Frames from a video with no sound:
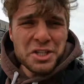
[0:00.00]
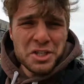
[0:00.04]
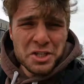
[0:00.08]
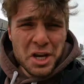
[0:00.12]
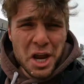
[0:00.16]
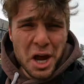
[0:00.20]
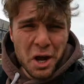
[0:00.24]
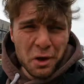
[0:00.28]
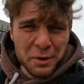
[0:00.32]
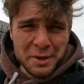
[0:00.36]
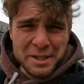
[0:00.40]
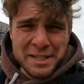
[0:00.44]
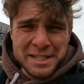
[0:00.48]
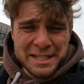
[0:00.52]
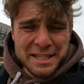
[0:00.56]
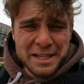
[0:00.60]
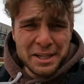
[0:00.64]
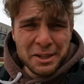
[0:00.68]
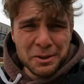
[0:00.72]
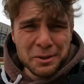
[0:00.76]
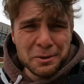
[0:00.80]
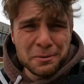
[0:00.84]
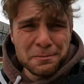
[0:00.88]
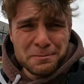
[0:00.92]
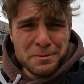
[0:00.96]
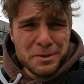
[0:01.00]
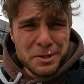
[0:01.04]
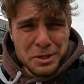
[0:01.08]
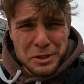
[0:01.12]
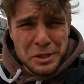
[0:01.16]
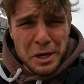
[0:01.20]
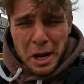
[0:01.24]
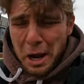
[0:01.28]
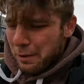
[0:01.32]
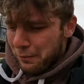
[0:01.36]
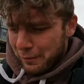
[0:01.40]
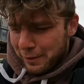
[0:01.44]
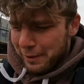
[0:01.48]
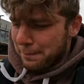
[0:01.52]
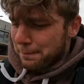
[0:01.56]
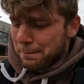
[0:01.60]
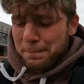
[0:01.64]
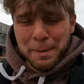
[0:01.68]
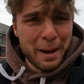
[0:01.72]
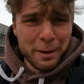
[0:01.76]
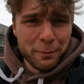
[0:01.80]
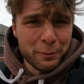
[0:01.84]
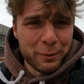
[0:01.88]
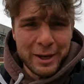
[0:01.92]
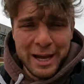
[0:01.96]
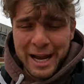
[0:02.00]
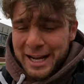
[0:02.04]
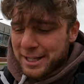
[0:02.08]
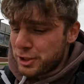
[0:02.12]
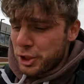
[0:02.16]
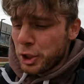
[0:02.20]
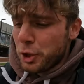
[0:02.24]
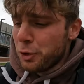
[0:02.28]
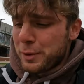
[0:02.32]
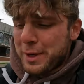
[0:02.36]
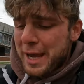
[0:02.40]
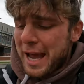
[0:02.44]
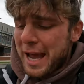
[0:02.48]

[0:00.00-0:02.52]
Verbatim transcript: the snow is still snowing, but we got two